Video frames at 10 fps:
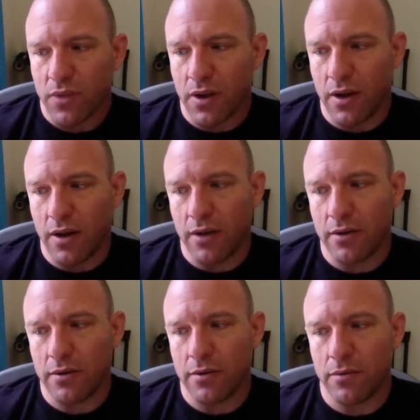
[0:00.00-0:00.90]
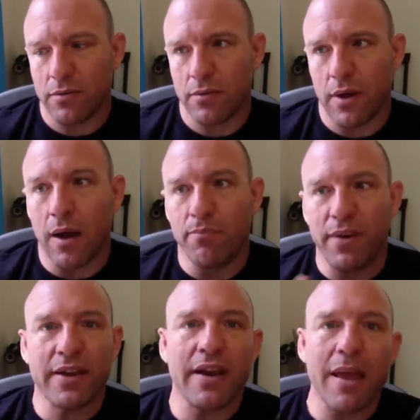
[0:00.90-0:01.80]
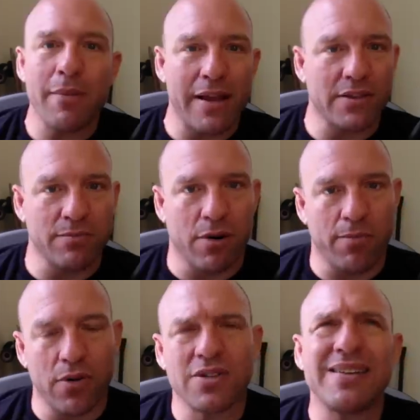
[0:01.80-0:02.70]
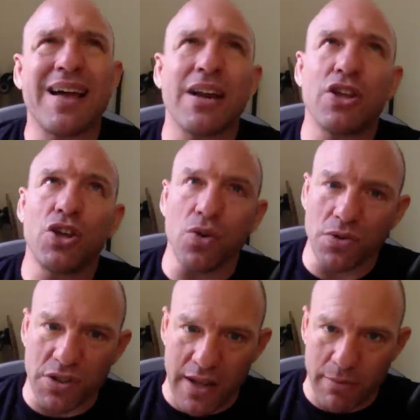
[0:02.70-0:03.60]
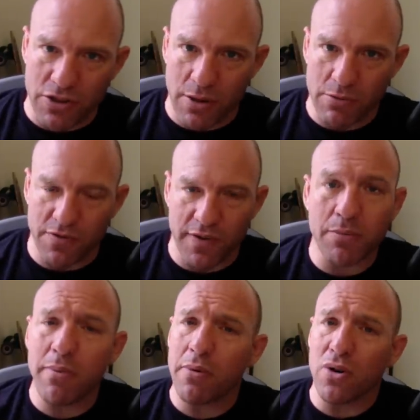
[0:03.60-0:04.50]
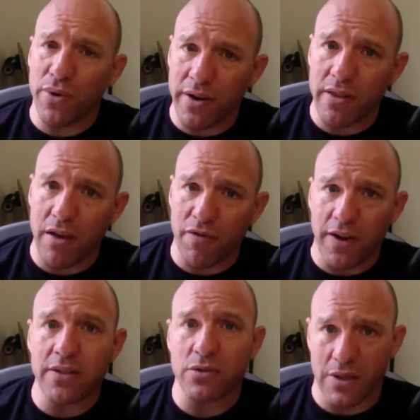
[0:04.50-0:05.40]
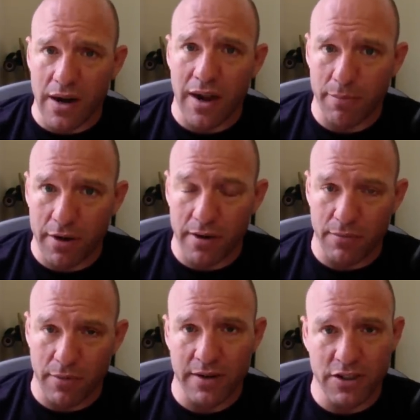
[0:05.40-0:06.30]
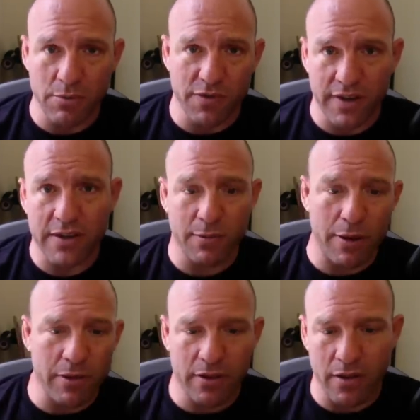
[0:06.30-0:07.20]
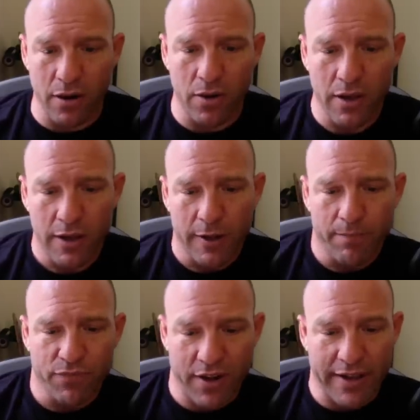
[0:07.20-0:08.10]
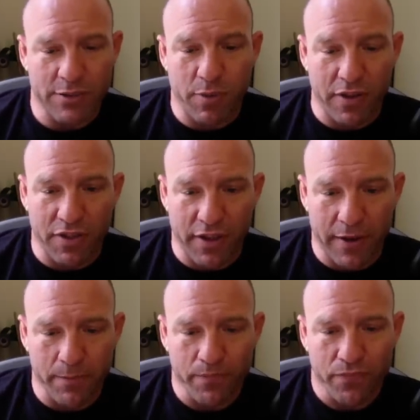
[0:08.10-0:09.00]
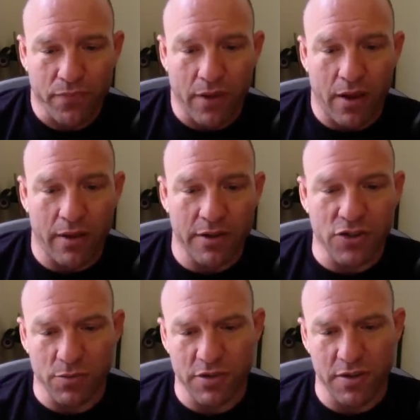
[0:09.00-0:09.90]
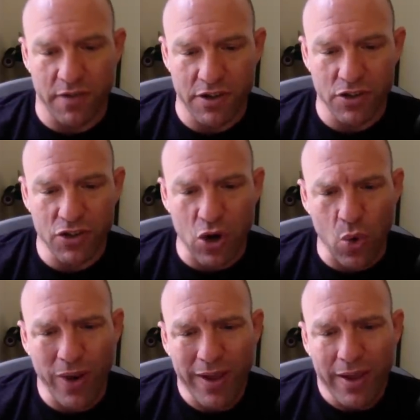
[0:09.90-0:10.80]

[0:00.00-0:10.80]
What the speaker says: A big name in Edson Barboza, not a huge name in James Vick. Remember going into that fight, there was a lot of hype behind James Vick as maybe, the next big thing in terms of division. So